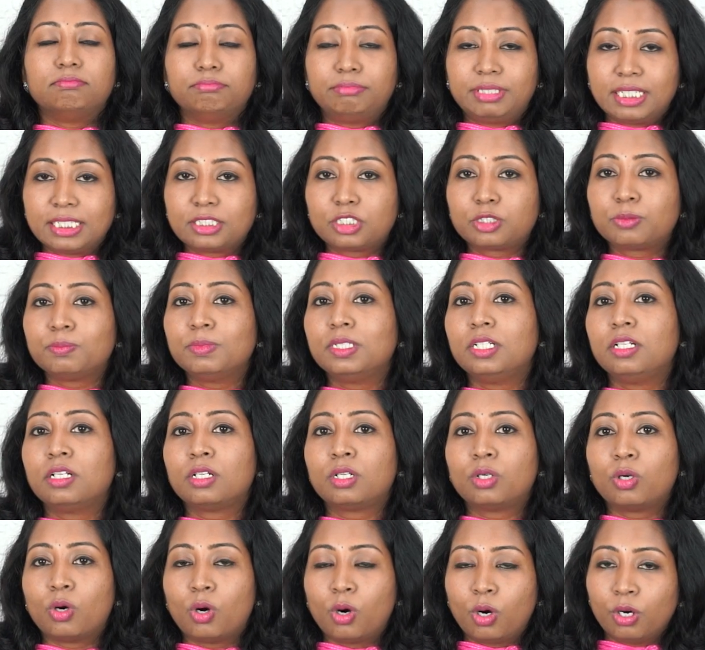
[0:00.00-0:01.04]
breast
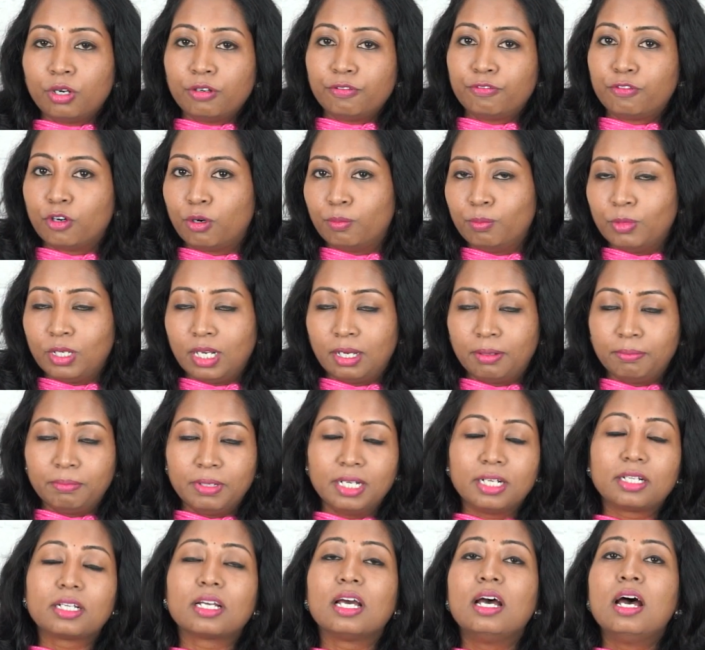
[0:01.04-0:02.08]
milk or formula
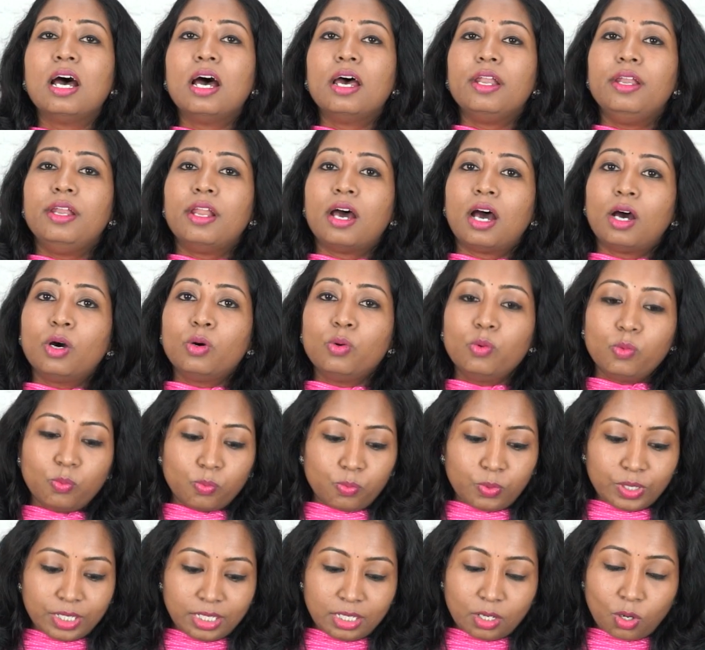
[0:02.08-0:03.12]
milk. Now
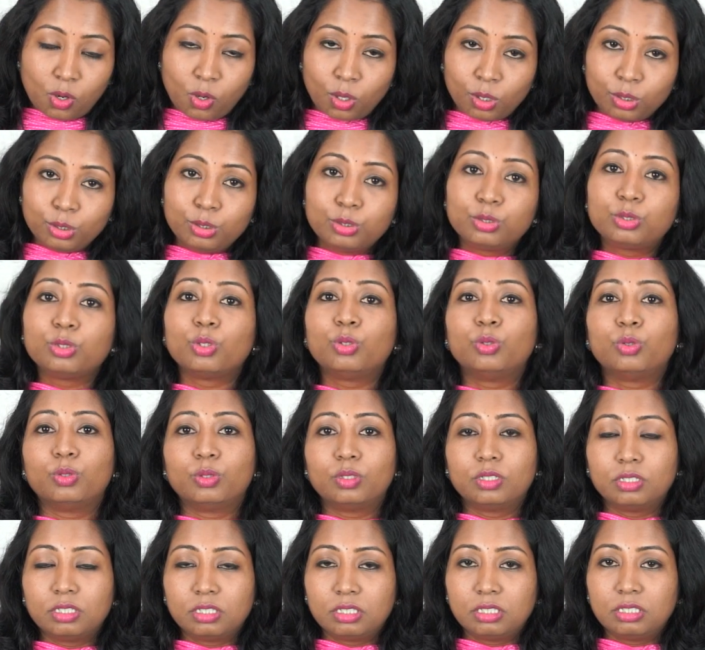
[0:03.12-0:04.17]
we
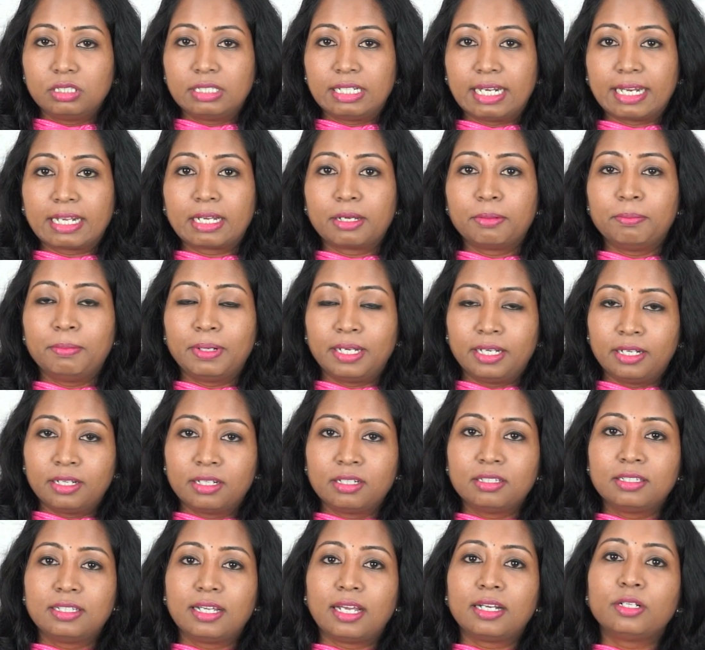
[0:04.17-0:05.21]
also
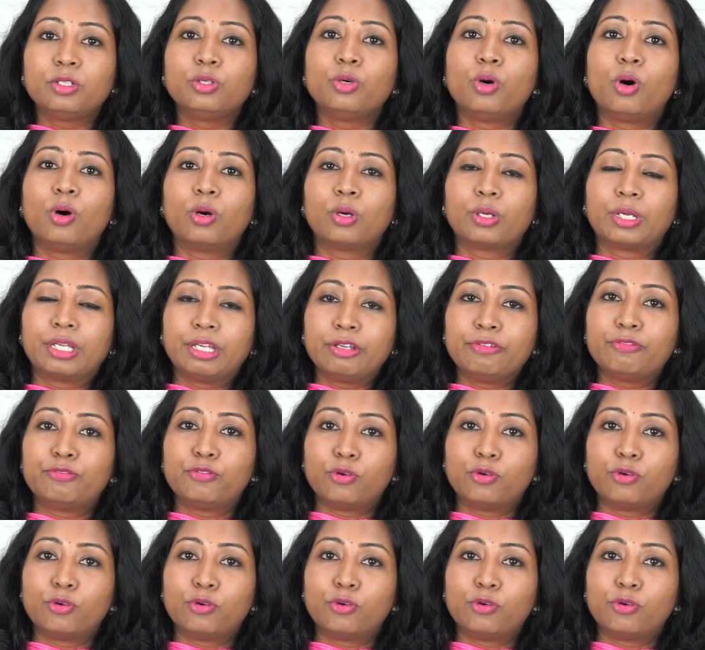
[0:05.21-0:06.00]
recommend that you give